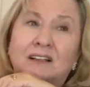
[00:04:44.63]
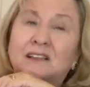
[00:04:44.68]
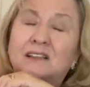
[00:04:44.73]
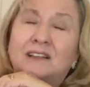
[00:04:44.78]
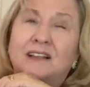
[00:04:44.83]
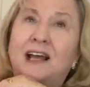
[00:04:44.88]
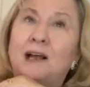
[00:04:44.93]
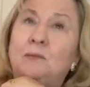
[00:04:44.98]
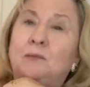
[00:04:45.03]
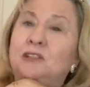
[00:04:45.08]

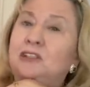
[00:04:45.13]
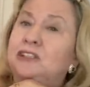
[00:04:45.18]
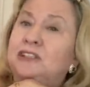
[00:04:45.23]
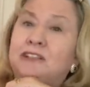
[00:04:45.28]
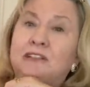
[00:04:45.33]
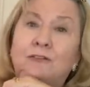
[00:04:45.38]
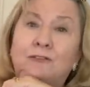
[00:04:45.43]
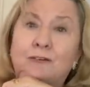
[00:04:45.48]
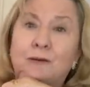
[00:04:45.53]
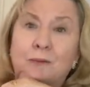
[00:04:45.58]
that much
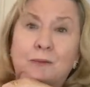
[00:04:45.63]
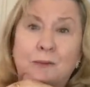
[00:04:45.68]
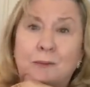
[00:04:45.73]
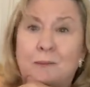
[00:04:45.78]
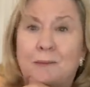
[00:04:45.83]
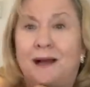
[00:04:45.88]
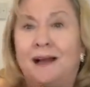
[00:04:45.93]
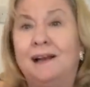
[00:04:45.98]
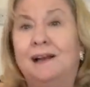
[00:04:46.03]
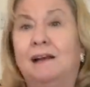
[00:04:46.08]
stuff up in
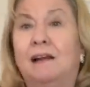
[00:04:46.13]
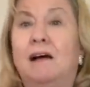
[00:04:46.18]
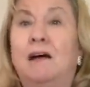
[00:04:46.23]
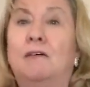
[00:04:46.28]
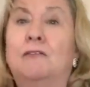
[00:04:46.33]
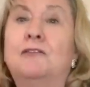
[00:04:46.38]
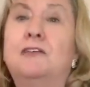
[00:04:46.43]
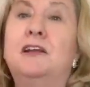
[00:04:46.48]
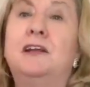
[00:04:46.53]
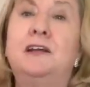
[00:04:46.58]
my
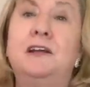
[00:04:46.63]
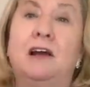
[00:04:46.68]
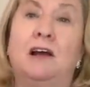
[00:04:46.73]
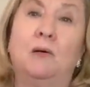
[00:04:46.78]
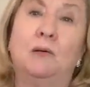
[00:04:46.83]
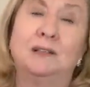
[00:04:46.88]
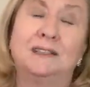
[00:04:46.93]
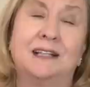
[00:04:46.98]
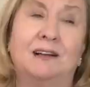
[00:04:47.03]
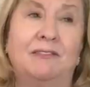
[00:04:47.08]
loft you know I
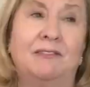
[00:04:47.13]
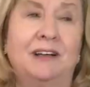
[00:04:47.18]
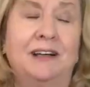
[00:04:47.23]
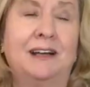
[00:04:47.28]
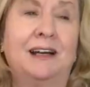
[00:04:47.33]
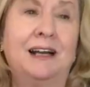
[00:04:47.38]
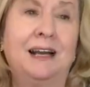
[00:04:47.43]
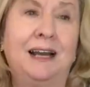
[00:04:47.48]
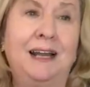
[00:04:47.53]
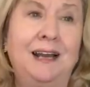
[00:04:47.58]
was having a
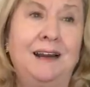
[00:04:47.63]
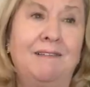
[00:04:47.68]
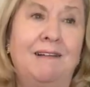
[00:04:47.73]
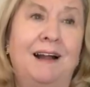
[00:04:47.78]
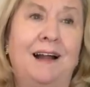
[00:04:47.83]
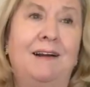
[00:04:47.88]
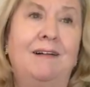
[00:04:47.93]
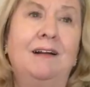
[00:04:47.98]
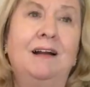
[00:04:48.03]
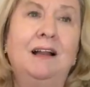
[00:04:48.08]
clear
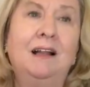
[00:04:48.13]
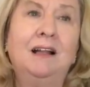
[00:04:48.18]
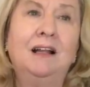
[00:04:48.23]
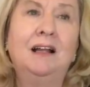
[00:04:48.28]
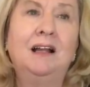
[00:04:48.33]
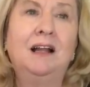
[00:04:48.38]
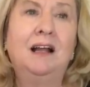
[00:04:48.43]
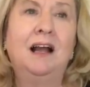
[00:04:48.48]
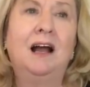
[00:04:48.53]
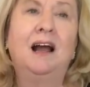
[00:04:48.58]
out
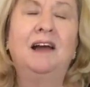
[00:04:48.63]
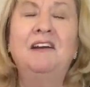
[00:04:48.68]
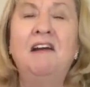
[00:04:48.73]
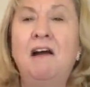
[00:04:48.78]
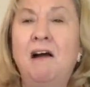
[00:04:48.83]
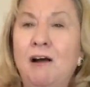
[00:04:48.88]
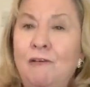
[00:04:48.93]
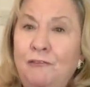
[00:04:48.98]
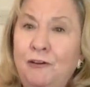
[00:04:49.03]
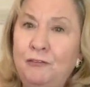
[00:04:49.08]
and
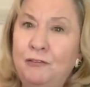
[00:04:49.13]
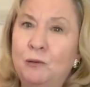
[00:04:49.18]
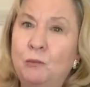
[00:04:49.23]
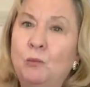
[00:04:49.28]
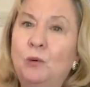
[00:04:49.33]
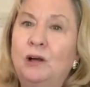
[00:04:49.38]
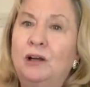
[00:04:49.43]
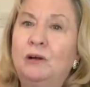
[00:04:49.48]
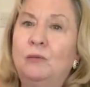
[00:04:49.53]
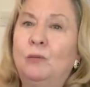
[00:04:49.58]
half of them
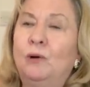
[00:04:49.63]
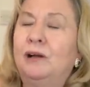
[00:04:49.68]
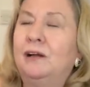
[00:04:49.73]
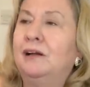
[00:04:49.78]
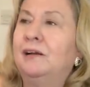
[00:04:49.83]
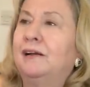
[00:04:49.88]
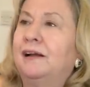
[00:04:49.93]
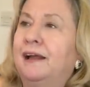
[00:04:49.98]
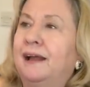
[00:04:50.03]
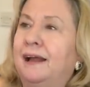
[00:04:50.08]
weren't
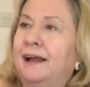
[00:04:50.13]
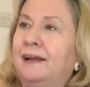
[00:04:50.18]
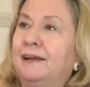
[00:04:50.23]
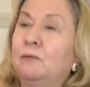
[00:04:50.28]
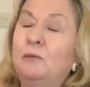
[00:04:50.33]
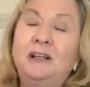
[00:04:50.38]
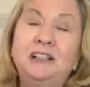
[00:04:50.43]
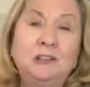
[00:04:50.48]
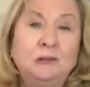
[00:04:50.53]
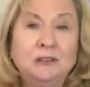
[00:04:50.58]
working
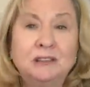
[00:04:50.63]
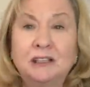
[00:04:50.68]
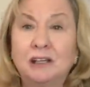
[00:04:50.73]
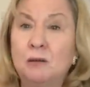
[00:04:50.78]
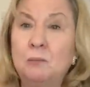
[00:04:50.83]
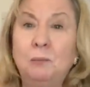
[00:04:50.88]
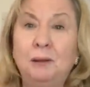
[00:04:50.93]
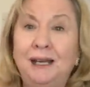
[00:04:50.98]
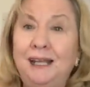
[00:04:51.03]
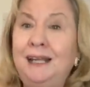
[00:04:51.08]
which was
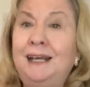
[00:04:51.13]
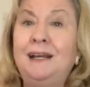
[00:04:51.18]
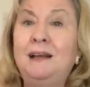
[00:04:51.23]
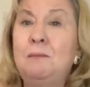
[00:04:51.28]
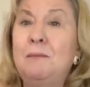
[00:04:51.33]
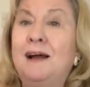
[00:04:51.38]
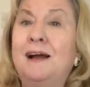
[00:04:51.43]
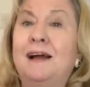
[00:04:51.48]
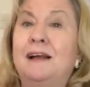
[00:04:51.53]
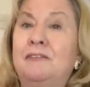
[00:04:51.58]
completely
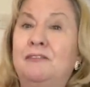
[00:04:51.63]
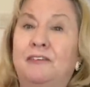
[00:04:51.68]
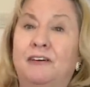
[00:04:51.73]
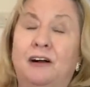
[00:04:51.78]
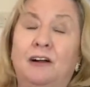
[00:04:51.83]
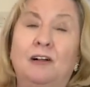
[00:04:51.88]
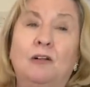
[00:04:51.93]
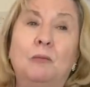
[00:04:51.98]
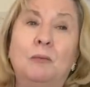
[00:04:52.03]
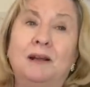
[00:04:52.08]
my
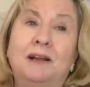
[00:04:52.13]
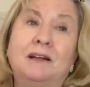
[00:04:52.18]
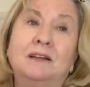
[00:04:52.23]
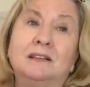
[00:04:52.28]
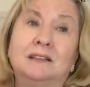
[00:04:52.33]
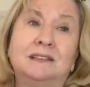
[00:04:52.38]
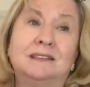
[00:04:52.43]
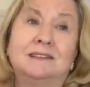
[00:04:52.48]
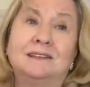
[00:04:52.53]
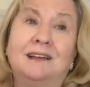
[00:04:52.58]
fault
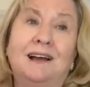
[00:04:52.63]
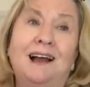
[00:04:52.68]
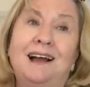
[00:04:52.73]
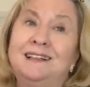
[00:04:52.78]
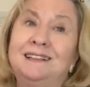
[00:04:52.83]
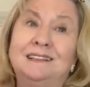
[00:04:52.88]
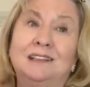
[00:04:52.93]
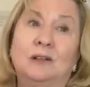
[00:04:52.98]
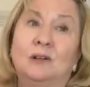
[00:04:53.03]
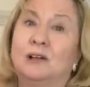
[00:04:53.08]
because I
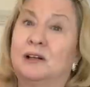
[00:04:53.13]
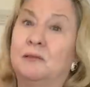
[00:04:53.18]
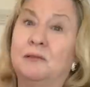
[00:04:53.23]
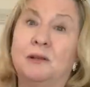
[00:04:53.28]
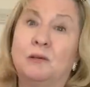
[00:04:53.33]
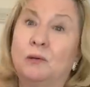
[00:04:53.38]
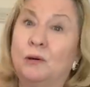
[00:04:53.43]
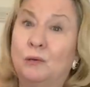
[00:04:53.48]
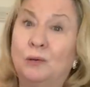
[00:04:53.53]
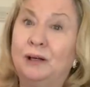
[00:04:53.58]
told him they
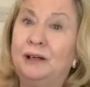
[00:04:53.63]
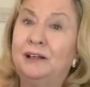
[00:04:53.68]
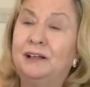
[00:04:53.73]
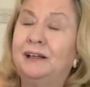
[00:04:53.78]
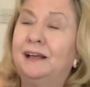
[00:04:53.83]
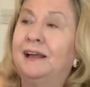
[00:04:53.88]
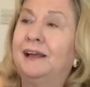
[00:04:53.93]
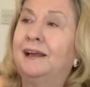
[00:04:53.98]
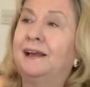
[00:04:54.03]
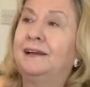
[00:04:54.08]
were
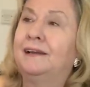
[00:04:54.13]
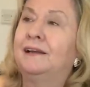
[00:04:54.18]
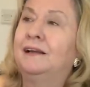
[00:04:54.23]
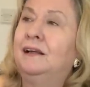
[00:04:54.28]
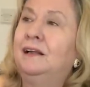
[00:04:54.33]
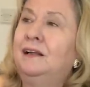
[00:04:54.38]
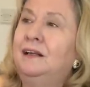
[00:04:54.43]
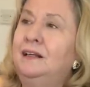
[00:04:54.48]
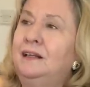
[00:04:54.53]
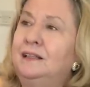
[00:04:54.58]
working
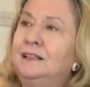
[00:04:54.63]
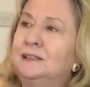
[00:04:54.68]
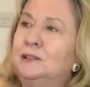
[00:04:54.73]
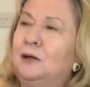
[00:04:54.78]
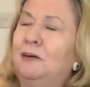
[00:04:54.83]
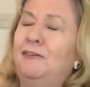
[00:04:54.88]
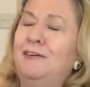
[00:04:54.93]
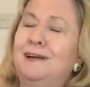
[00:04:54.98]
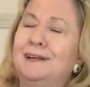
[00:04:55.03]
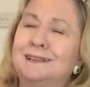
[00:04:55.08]
so
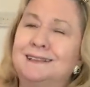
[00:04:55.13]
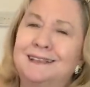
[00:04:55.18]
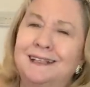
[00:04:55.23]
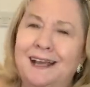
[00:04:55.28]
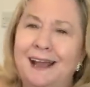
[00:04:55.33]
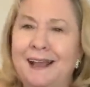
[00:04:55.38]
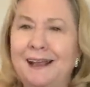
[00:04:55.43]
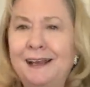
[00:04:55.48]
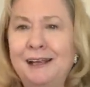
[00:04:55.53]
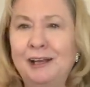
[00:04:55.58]
I've had to
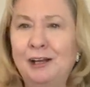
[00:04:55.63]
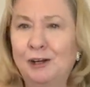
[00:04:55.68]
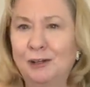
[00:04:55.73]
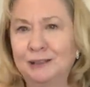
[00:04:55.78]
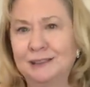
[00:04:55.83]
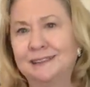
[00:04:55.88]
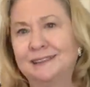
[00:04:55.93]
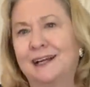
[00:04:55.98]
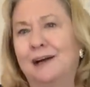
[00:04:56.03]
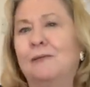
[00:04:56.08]
get in
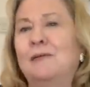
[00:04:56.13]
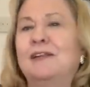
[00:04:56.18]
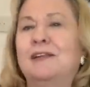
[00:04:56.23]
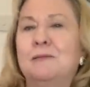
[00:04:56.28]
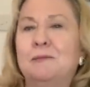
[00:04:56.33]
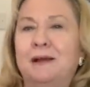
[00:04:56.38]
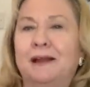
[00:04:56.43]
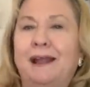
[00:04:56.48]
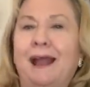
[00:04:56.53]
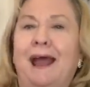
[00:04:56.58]
contact with
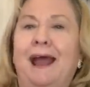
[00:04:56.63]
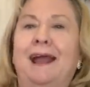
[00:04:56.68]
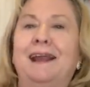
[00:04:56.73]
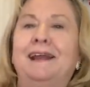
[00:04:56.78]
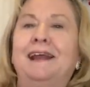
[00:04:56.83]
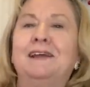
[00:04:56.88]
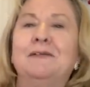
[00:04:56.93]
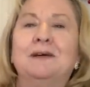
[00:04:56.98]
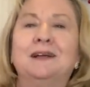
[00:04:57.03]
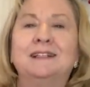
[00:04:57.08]
him again
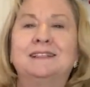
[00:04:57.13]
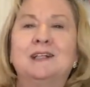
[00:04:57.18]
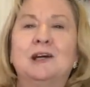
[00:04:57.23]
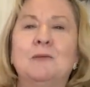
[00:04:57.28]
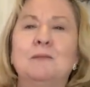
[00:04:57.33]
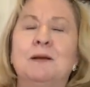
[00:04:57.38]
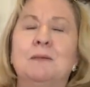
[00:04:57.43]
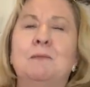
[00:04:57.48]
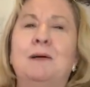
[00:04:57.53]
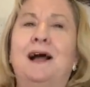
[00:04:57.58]
anyway he's
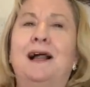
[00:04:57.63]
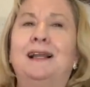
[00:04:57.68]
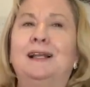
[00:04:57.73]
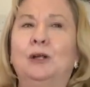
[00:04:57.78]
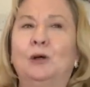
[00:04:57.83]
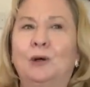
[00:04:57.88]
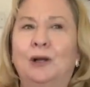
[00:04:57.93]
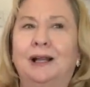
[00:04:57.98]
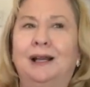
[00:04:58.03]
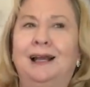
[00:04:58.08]
coming back
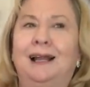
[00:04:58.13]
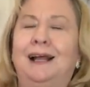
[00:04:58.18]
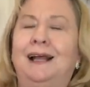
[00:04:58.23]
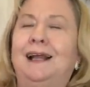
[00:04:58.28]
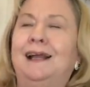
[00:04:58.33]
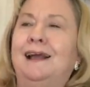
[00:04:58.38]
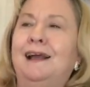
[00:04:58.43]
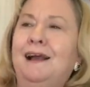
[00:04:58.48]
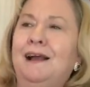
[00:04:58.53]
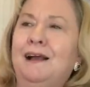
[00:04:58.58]

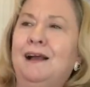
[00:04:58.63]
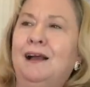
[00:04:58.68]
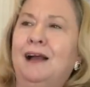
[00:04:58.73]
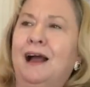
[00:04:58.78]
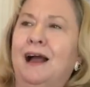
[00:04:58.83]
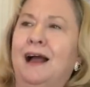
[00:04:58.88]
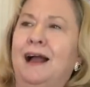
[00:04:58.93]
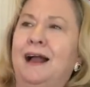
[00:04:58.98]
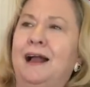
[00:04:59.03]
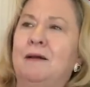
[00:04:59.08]
luckily
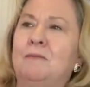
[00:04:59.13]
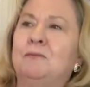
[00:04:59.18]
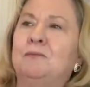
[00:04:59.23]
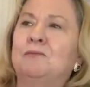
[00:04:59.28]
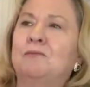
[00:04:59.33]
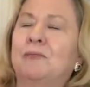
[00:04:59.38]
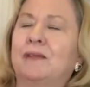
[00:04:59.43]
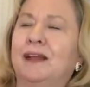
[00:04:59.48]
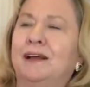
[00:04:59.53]
um,